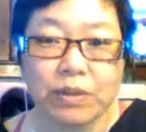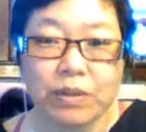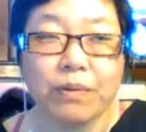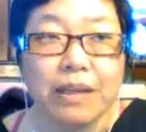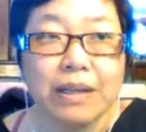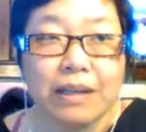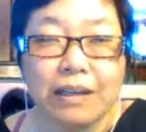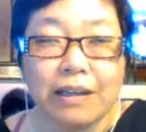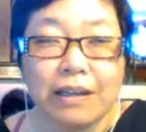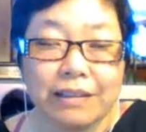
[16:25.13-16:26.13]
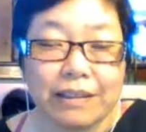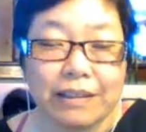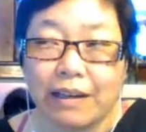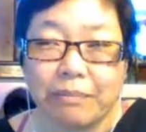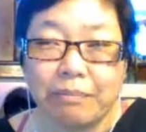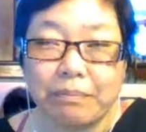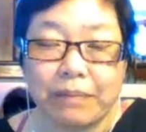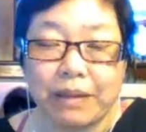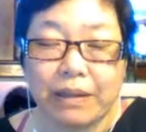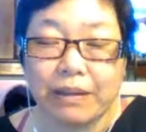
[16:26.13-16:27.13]
yeah, I finally, I
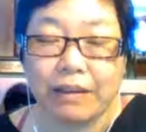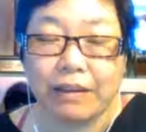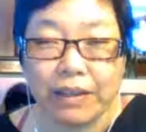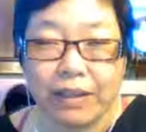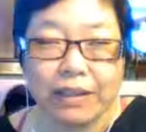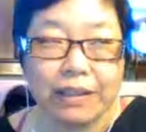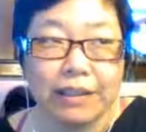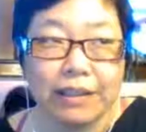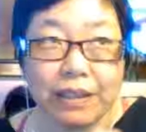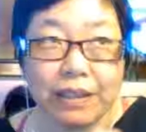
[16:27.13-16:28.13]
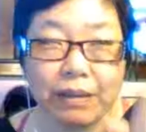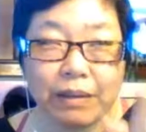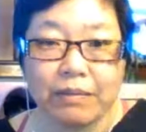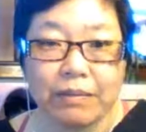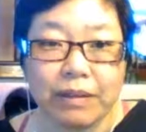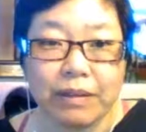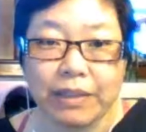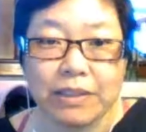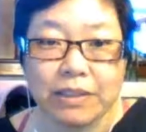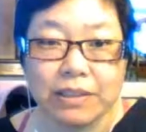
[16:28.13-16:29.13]
guess I had erased it or
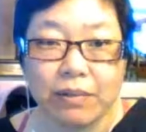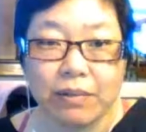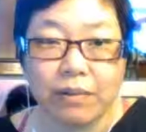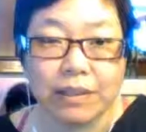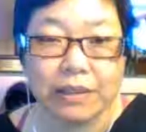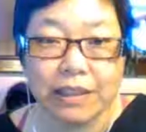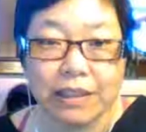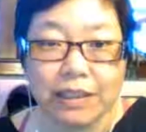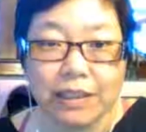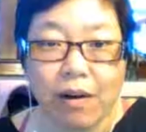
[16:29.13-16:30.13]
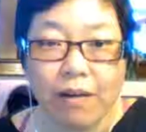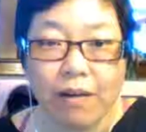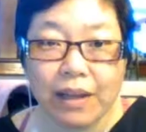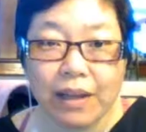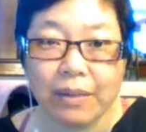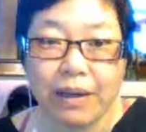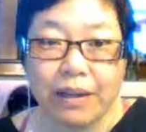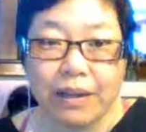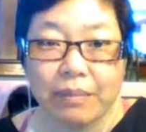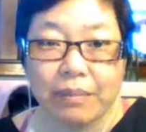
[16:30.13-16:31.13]
deleted it off the iPad and brought it
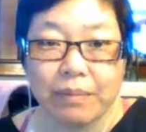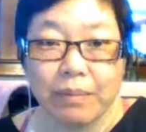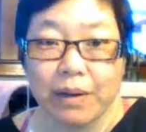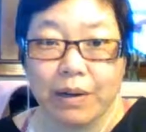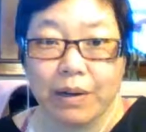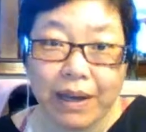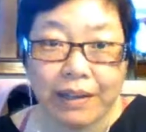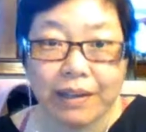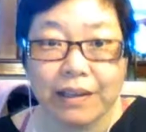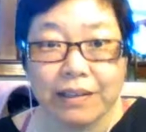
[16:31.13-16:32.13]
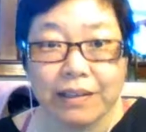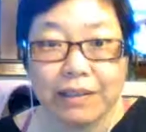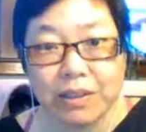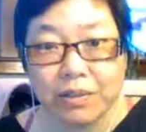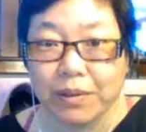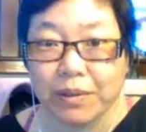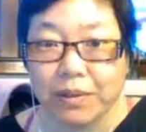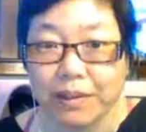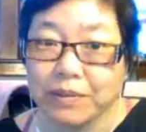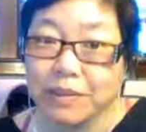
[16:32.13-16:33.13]
back and had to redo all the levels because it didn't
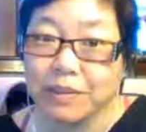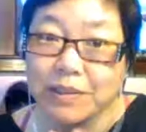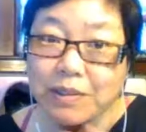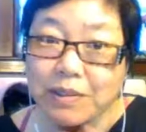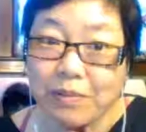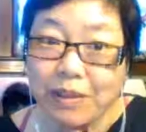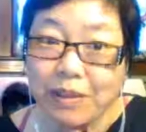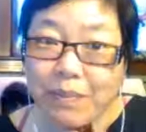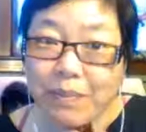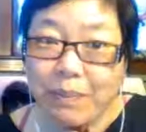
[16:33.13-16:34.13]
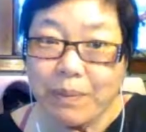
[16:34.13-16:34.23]
really remember me, which was